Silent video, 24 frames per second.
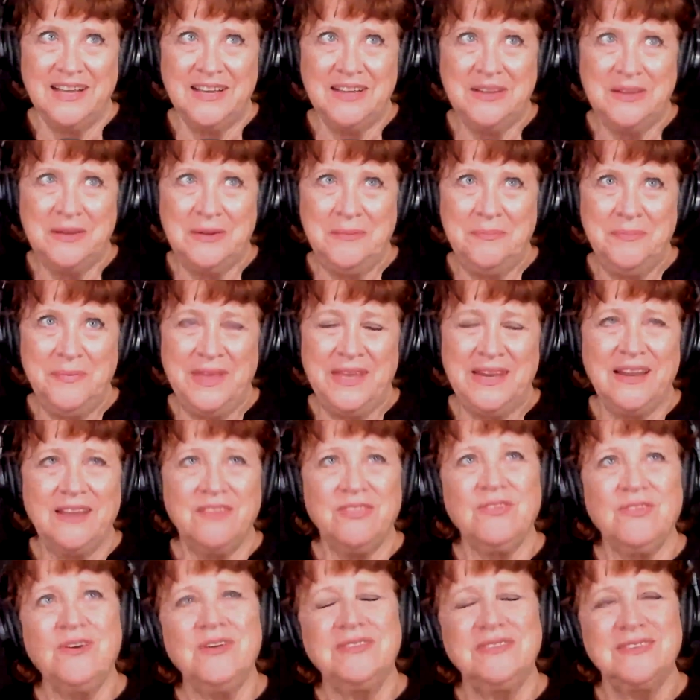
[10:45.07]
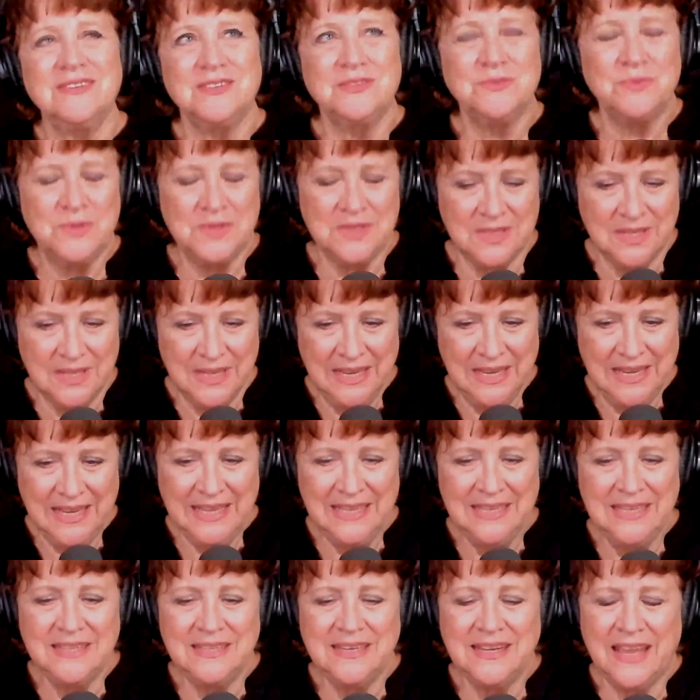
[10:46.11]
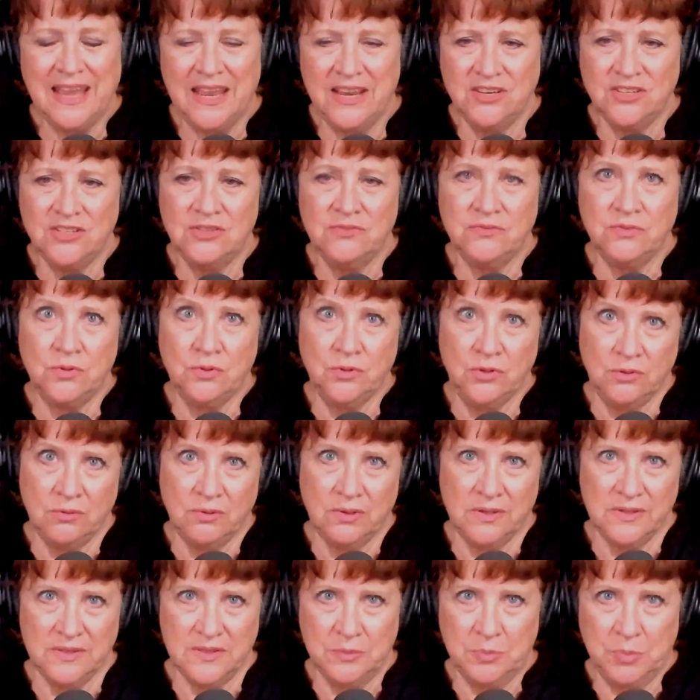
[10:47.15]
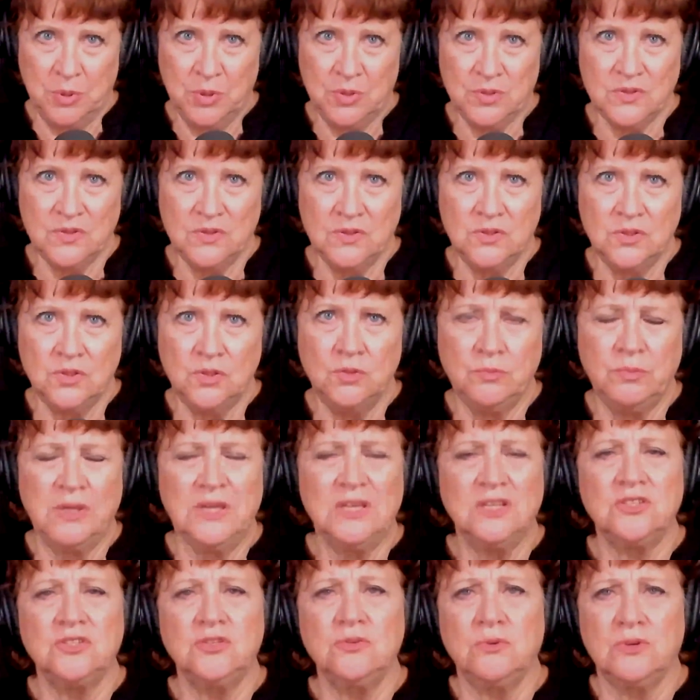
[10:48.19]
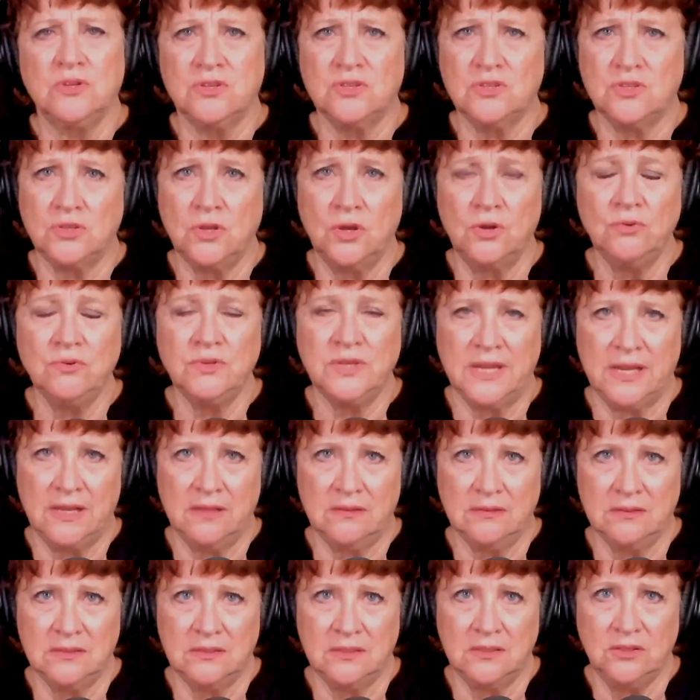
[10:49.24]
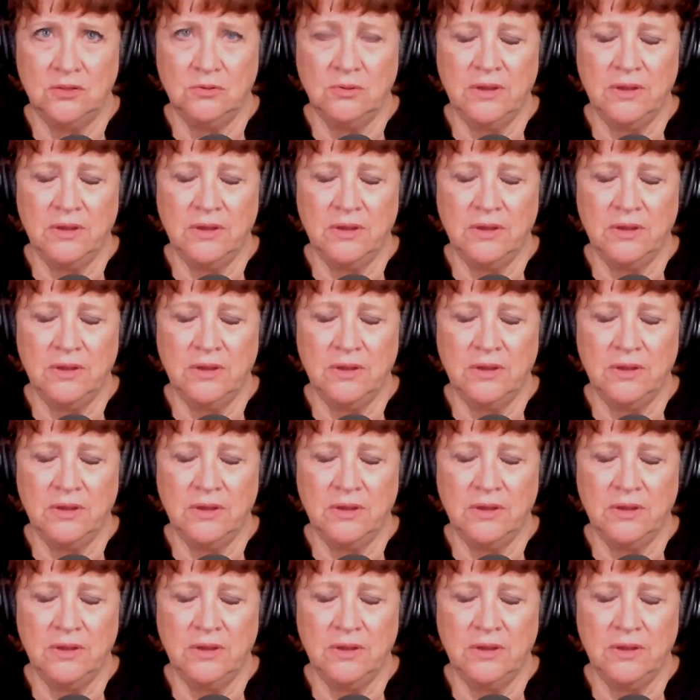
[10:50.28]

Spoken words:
and I thought this was an indication of who you are as a person too, because you are so talented.